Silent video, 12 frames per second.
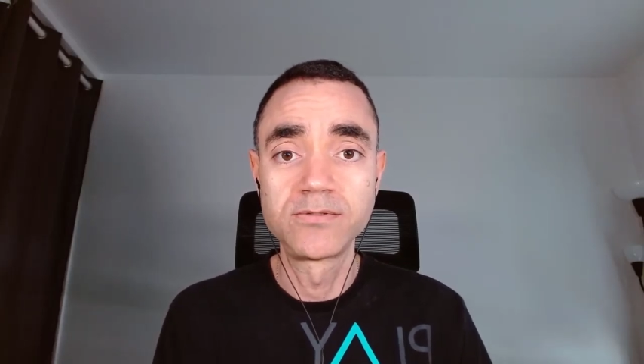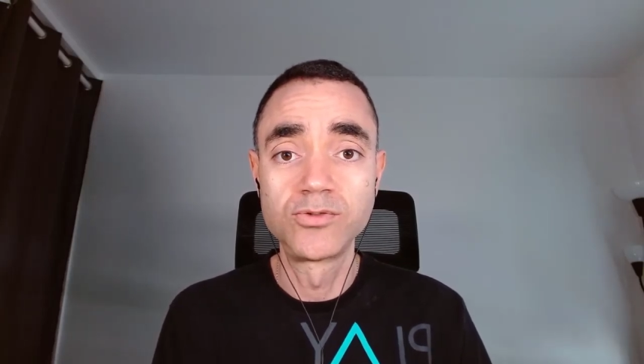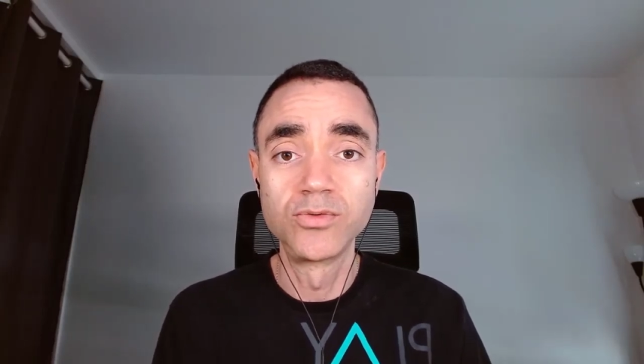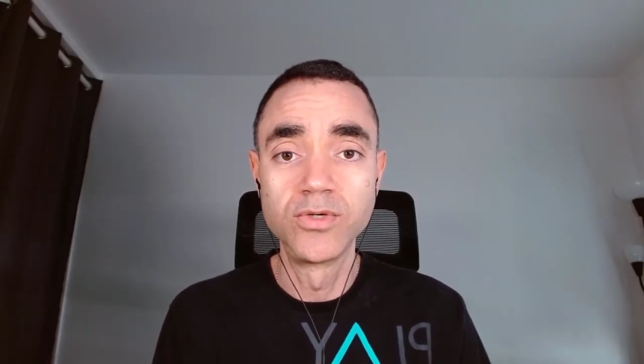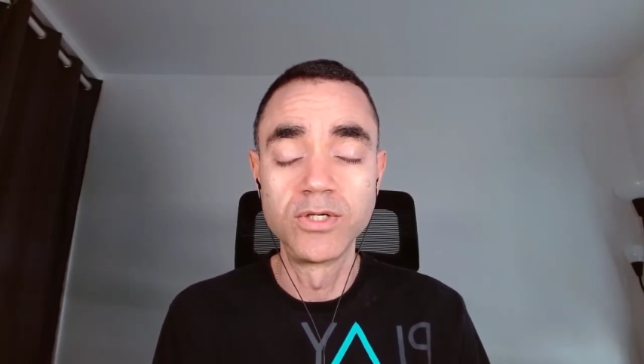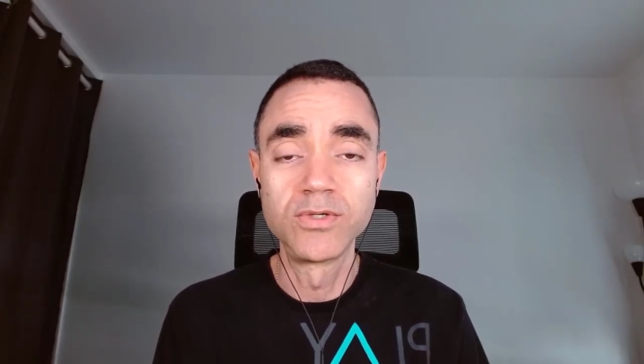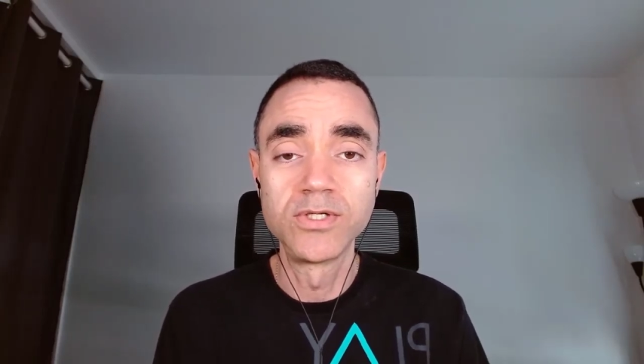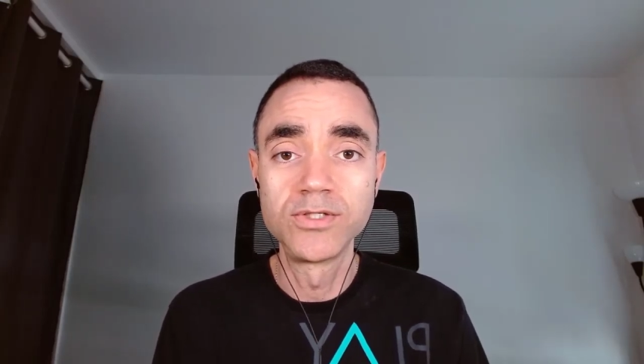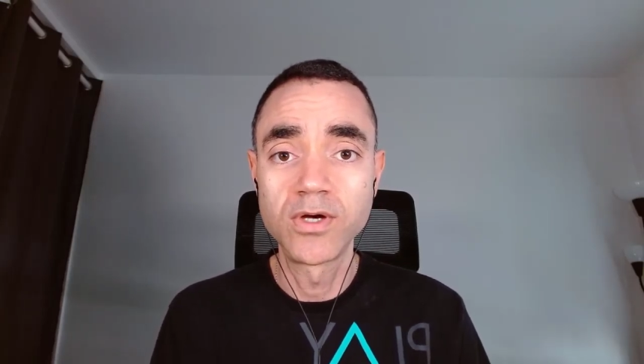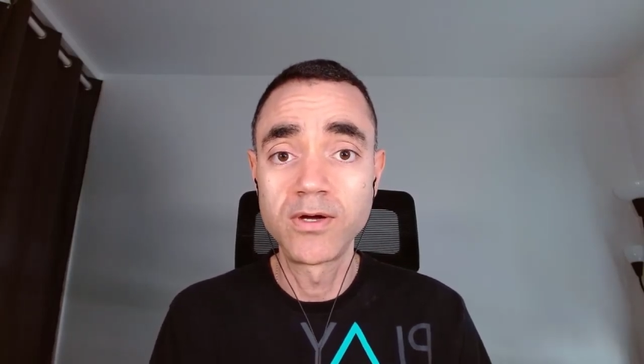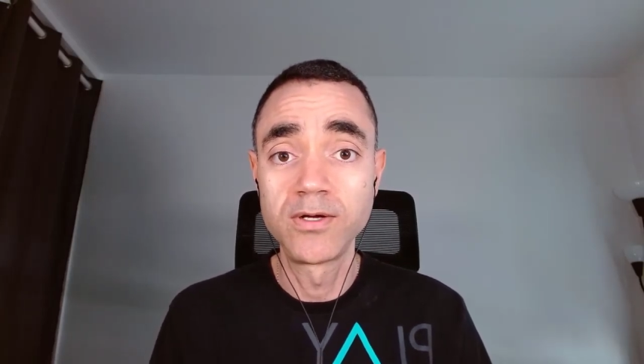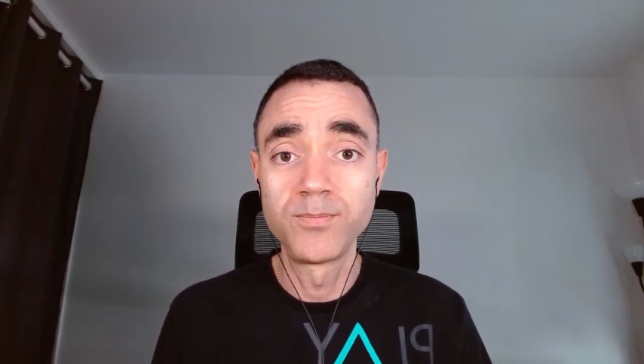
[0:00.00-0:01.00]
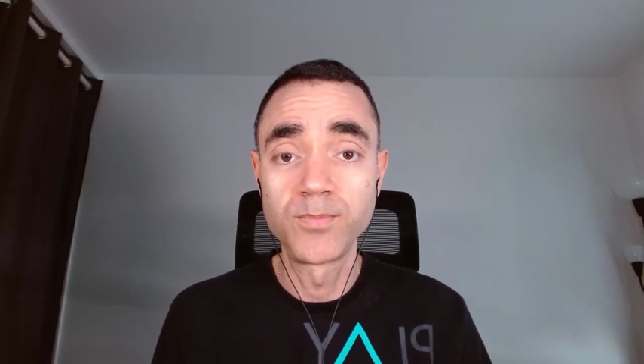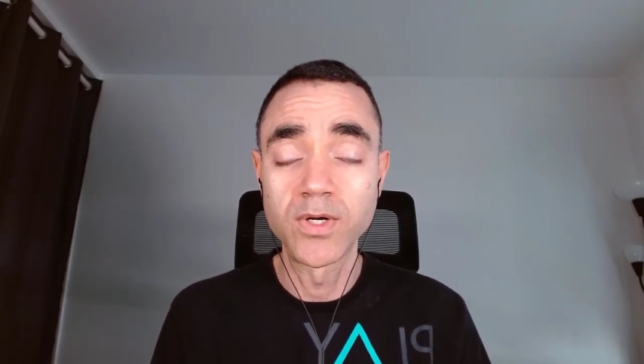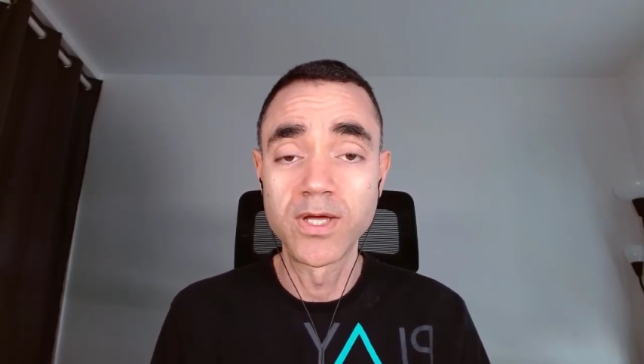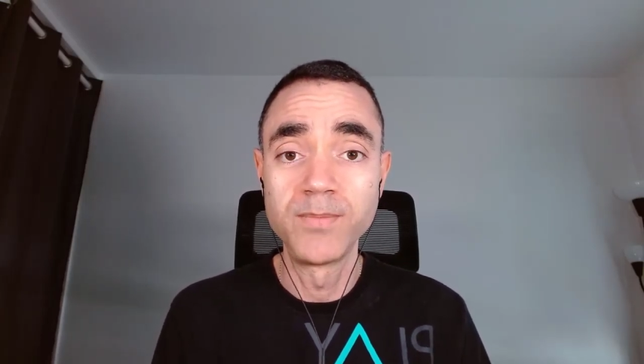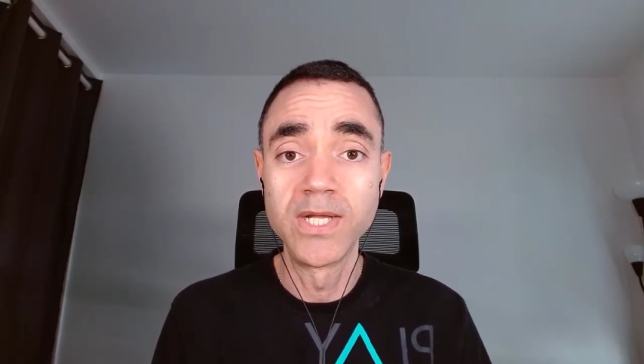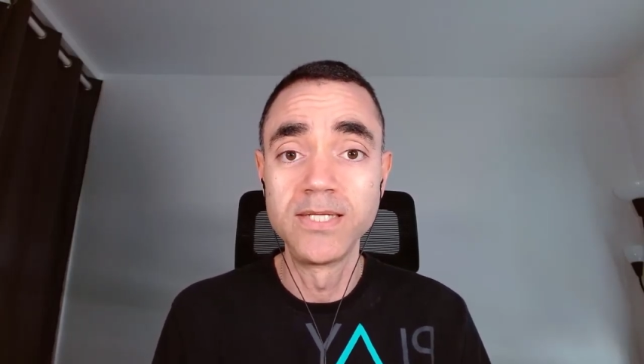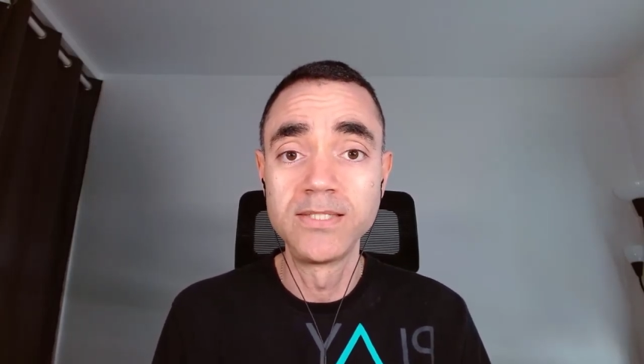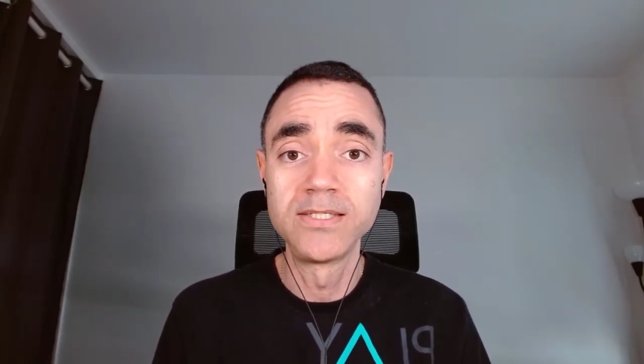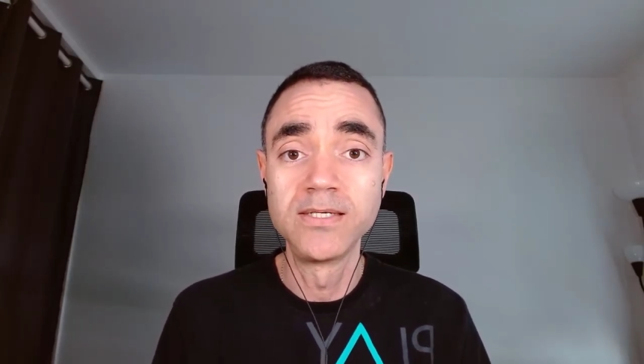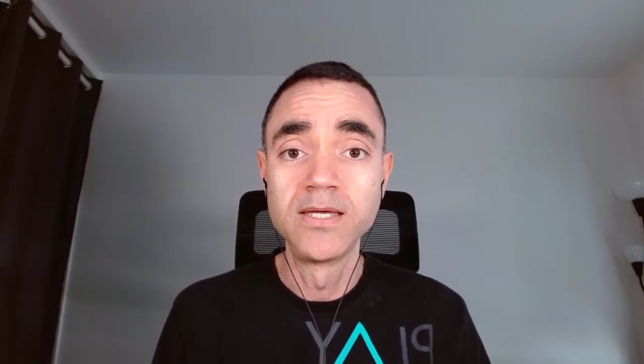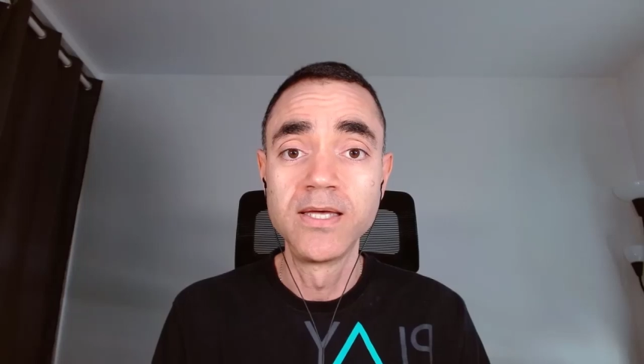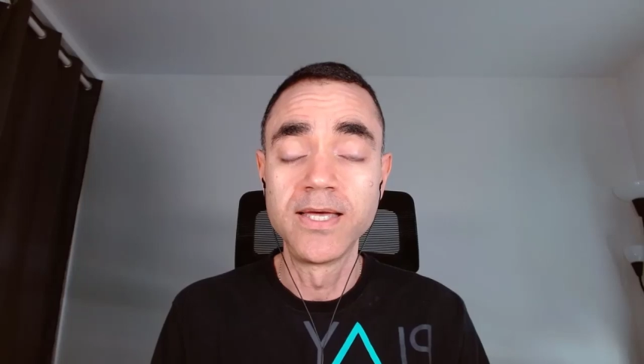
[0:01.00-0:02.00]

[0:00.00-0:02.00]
to increase your employability,